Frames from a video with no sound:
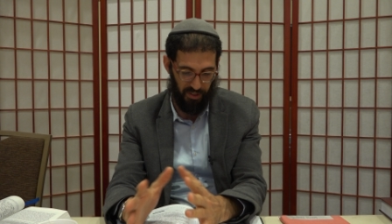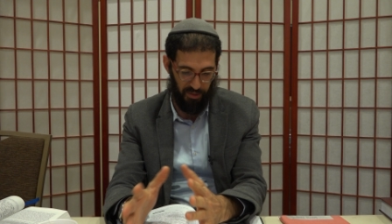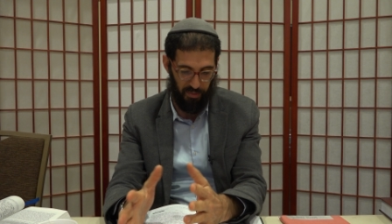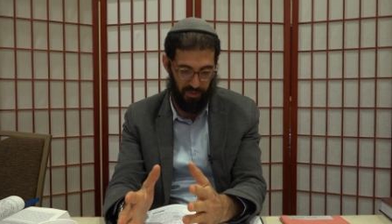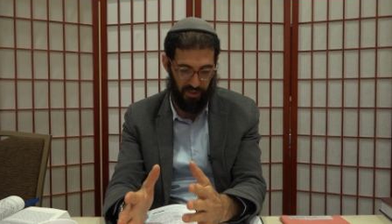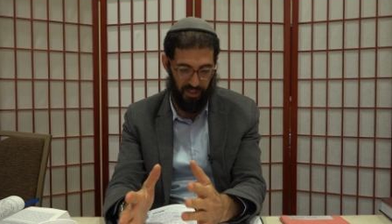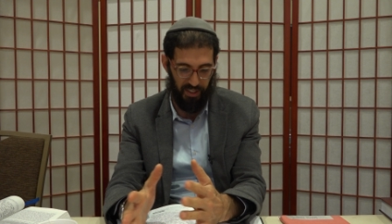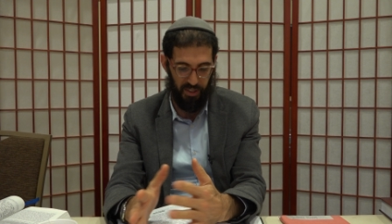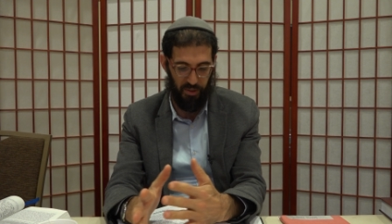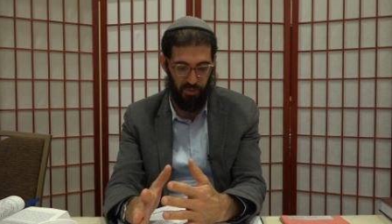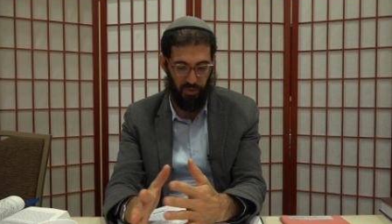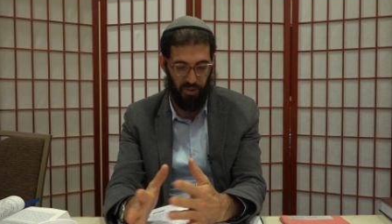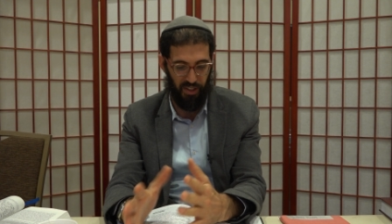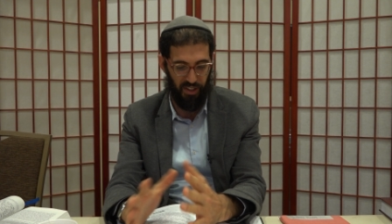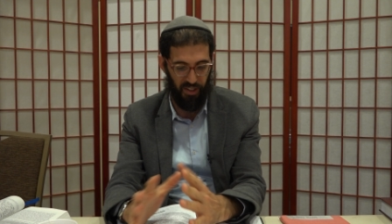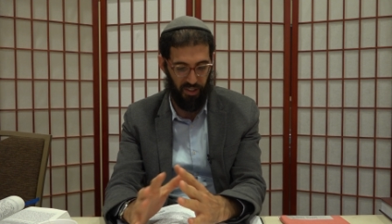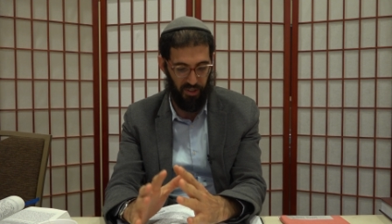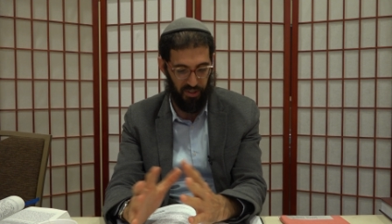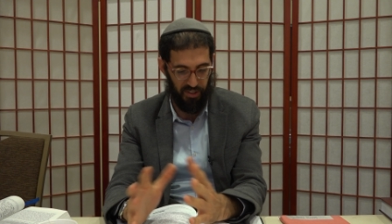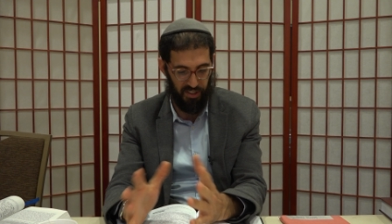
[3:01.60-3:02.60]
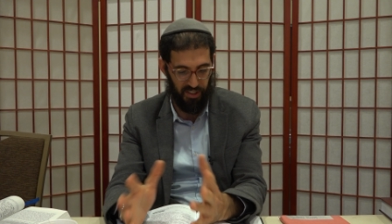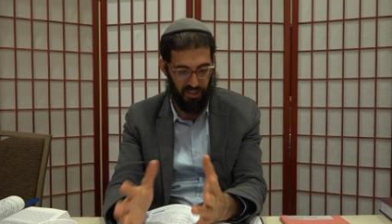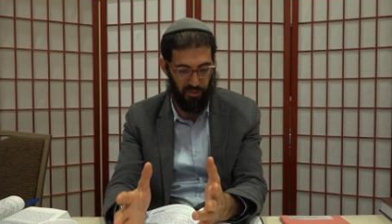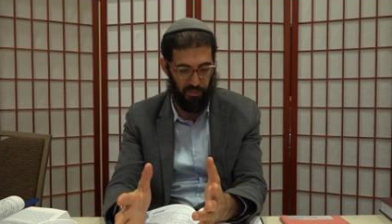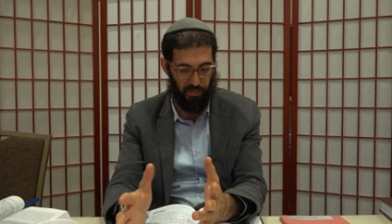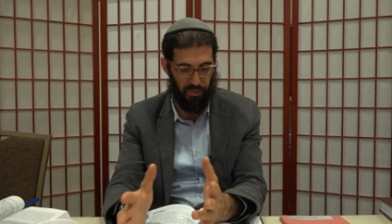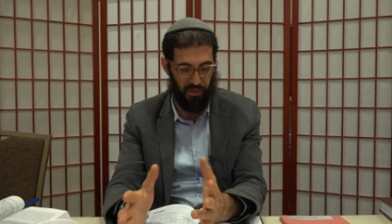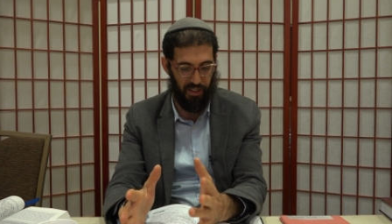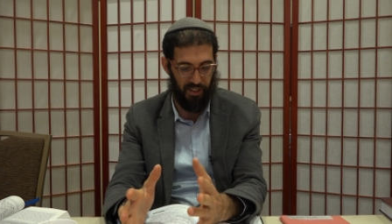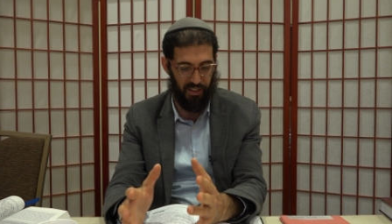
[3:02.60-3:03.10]
the place where it looks
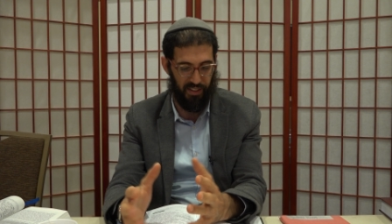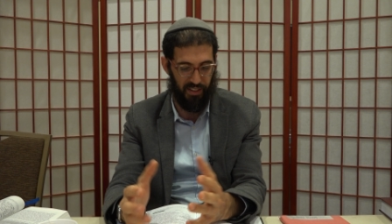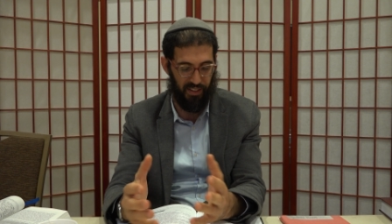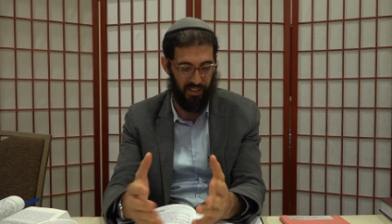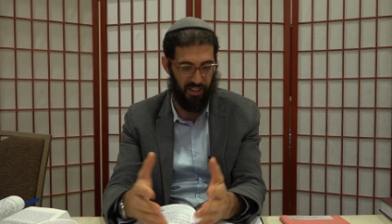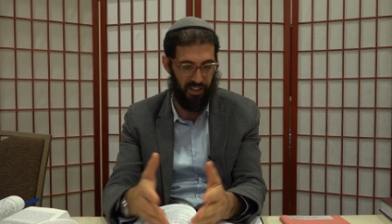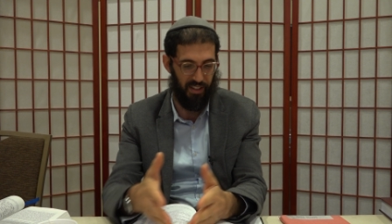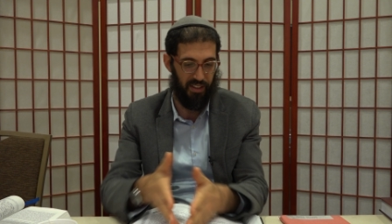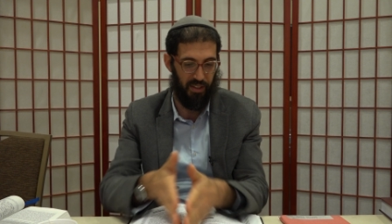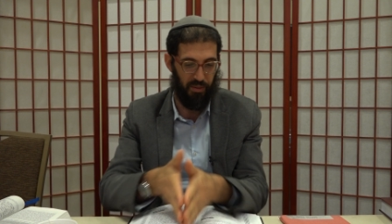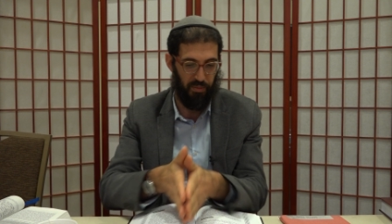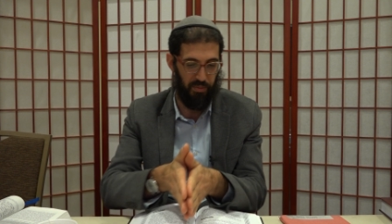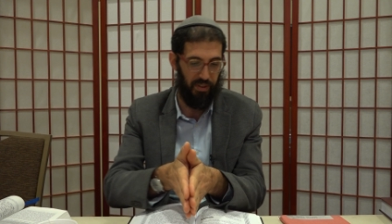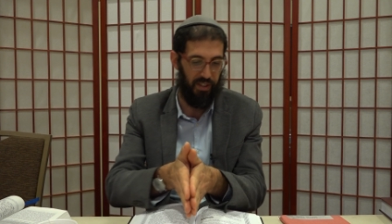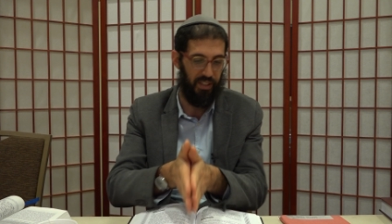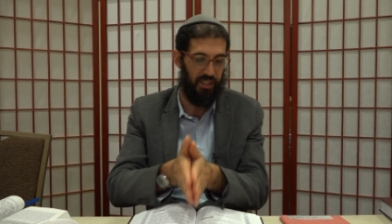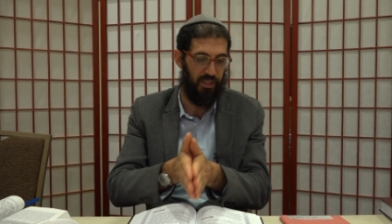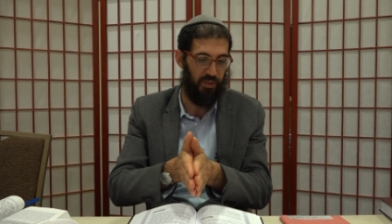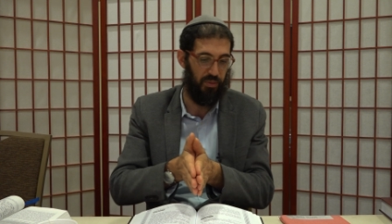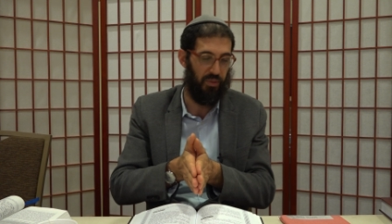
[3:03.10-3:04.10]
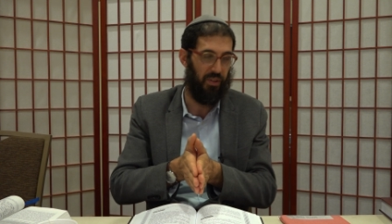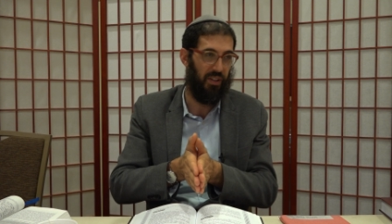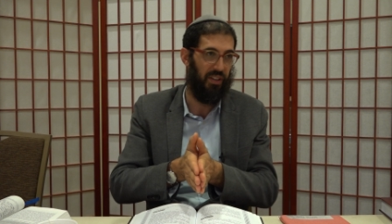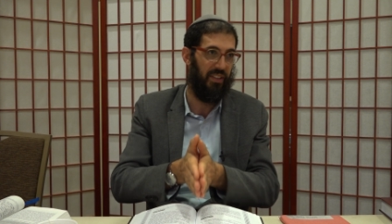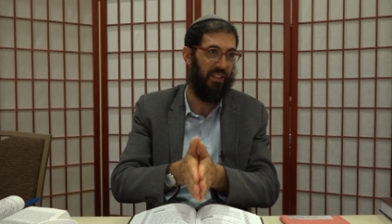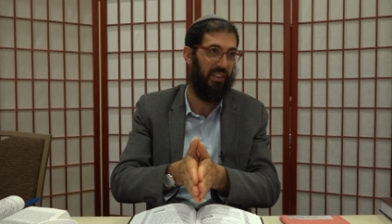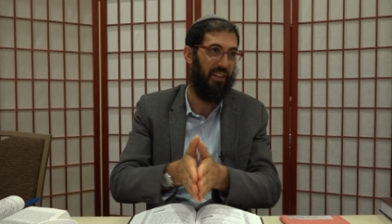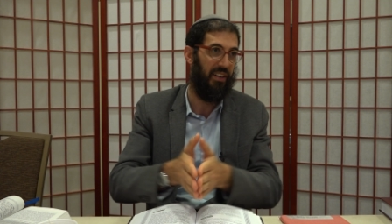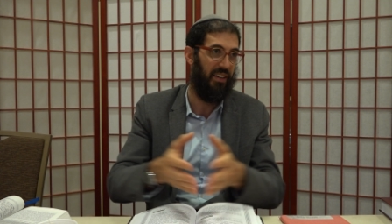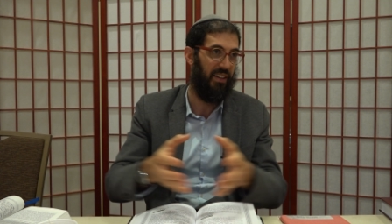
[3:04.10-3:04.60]
complete and not the place where
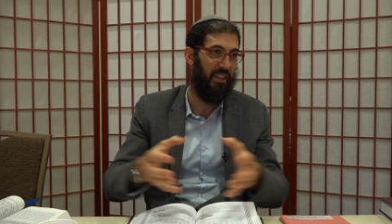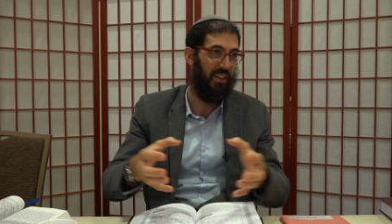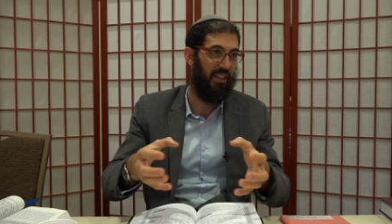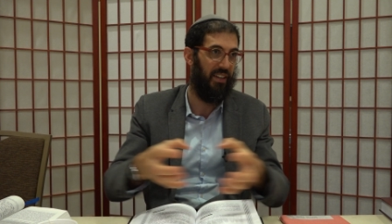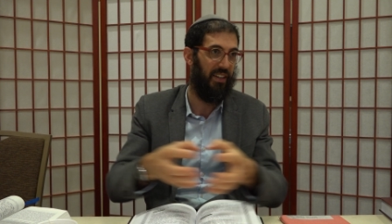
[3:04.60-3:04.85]
they